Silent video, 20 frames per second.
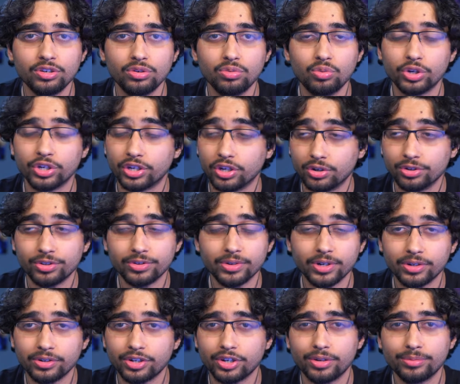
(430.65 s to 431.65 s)
What goes
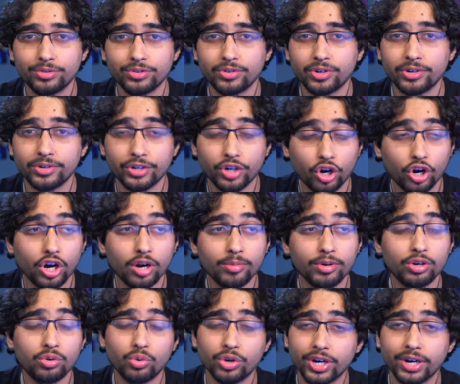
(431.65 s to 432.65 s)
around comes around,
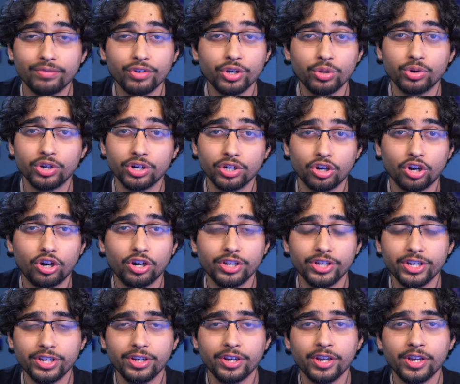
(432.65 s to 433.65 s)
karma, whatever you want to call
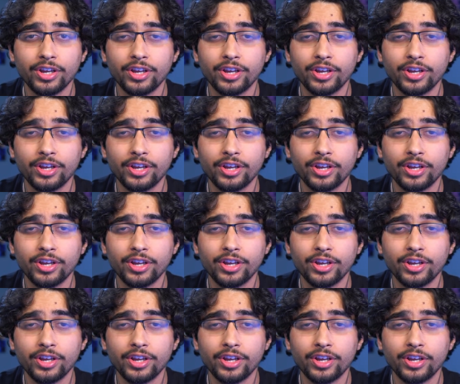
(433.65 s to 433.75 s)
it.